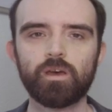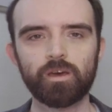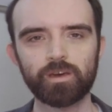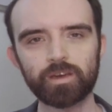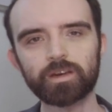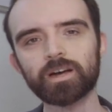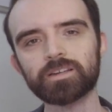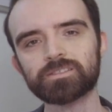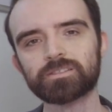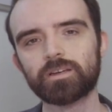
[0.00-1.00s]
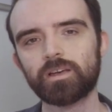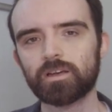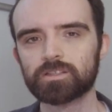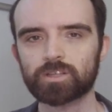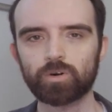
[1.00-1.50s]
Hey guys,
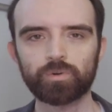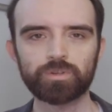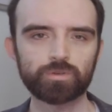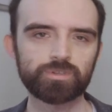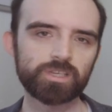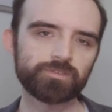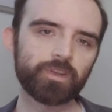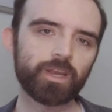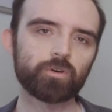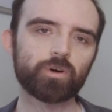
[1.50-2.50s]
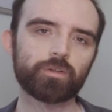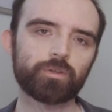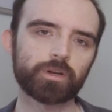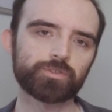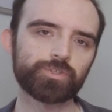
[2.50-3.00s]
so in today's video I
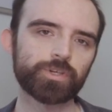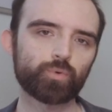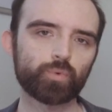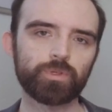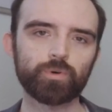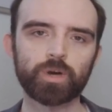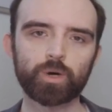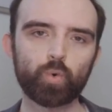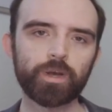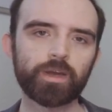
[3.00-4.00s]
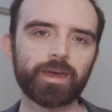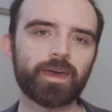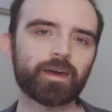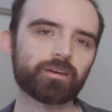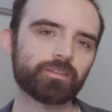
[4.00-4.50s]
thought I'd share with you a quick
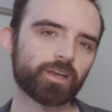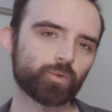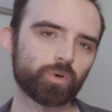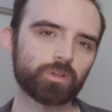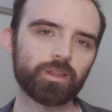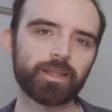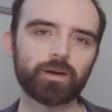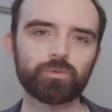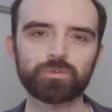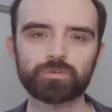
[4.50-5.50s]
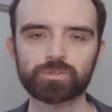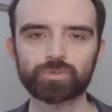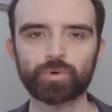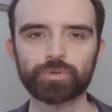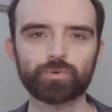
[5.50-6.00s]
hack that will allow you to
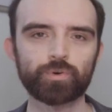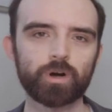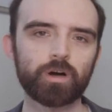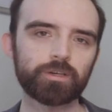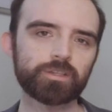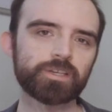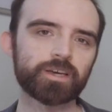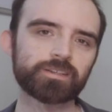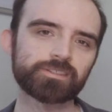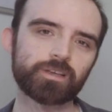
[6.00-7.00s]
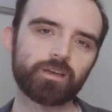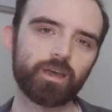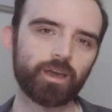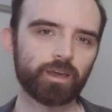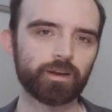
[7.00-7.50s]
sort your Anki decks
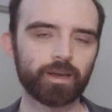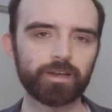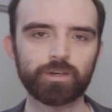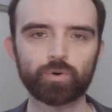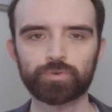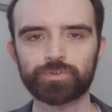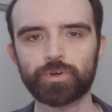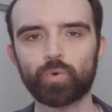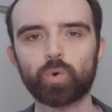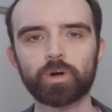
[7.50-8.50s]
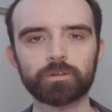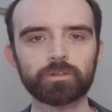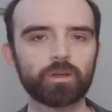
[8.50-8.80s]
in any order you want.